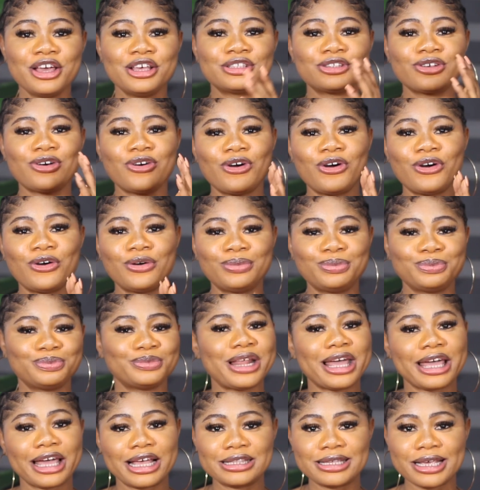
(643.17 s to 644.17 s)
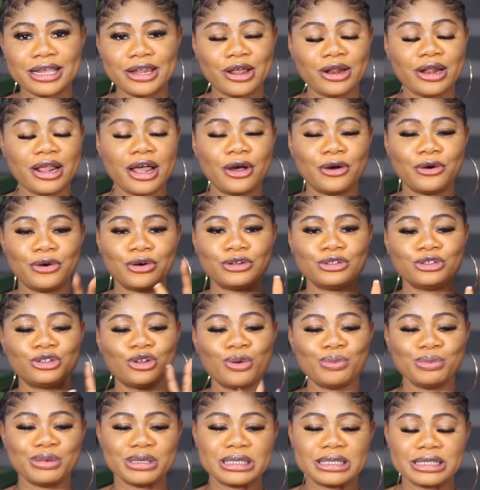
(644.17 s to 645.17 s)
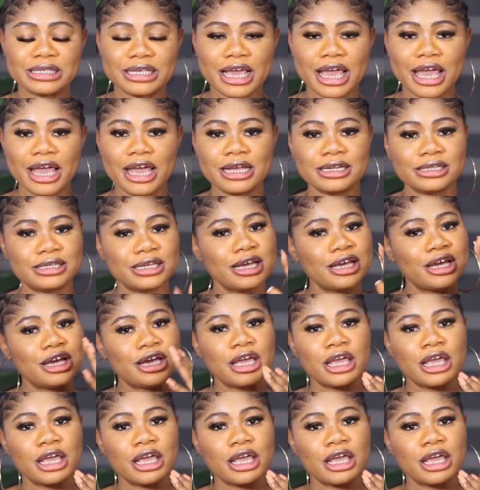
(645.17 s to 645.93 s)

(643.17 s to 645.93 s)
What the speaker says: So like I said earlier on, don't be scared.